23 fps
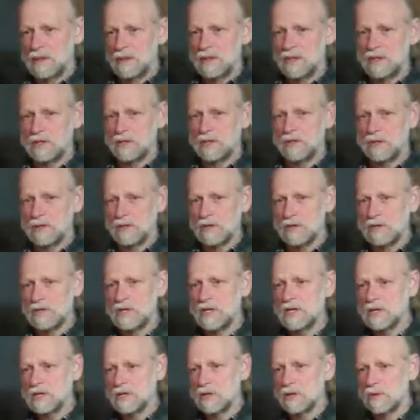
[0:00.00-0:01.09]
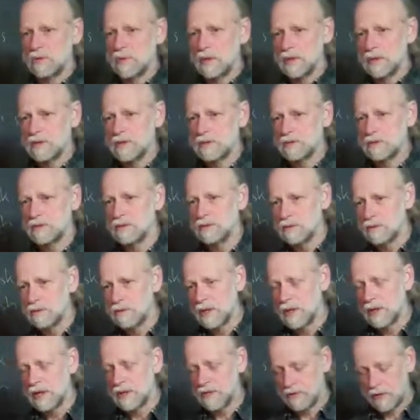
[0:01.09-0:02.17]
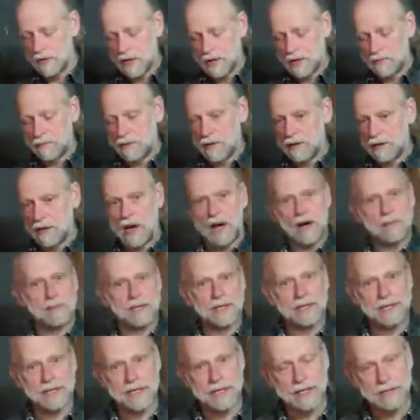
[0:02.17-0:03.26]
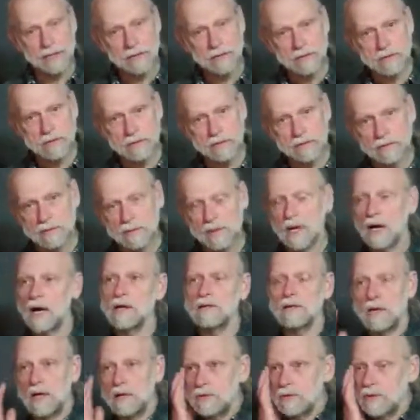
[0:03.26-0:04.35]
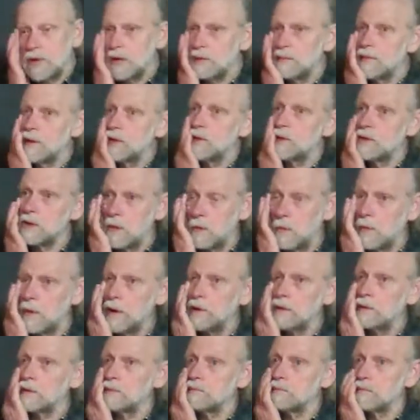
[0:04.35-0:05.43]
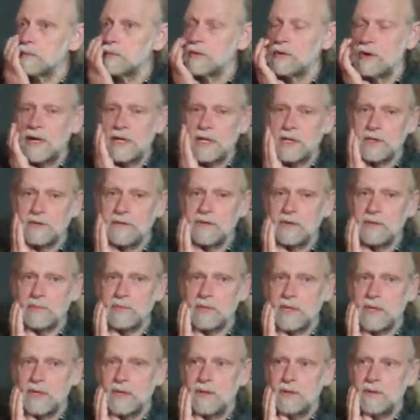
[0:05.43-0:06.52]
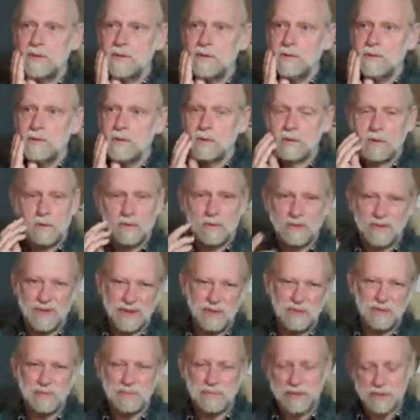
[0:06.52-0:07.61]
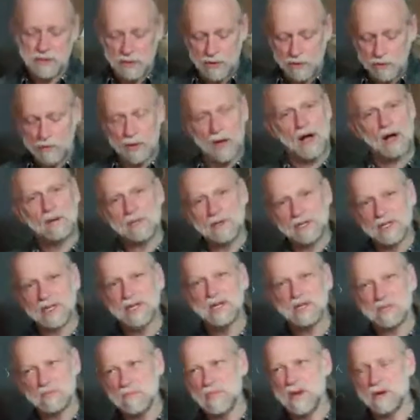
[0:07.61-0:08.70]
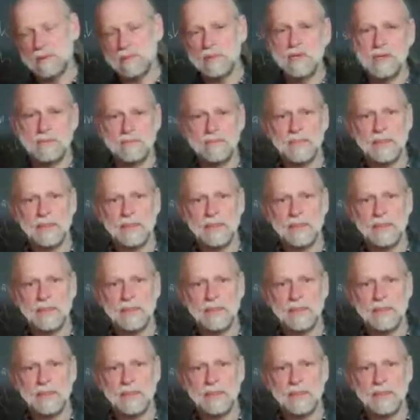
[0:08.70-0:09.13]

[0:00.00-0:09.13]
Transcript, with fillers: that you could teach your way through. And I thought about Amadeus. I, I, thought about, you know, what are the greatest films I know? Or or that would be suitable. Amadeus, maybe.